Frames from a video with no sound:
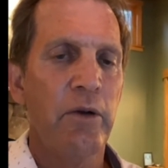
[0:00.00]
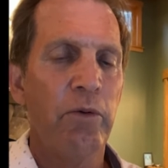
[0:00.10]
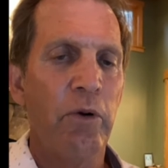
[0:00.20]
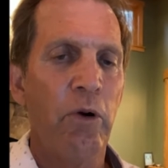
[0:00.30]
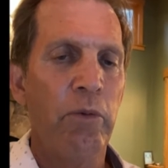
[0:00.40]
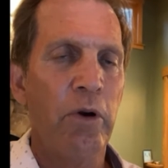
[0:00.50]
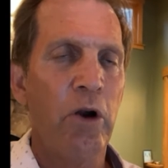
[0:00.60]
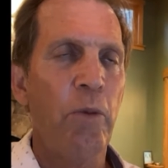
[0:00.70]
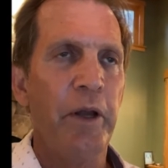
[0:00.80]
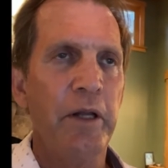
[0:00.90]
We're
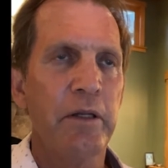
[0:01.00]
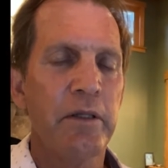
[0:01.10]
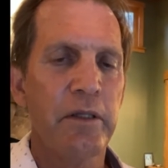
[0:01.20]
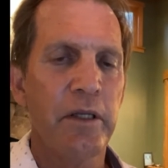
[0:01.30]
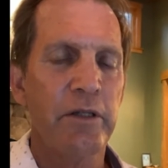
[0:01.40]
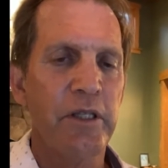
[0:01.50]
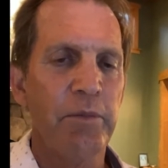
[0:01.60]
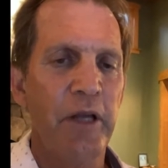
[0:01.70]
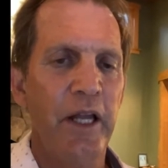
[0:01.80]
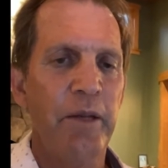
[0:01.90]
hoping,
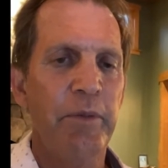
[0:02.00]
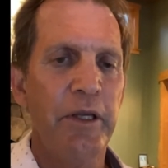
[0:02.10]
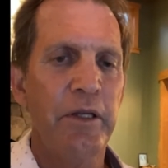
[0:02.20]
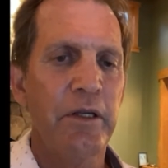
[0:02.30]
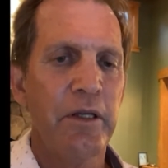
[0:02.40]
someday to be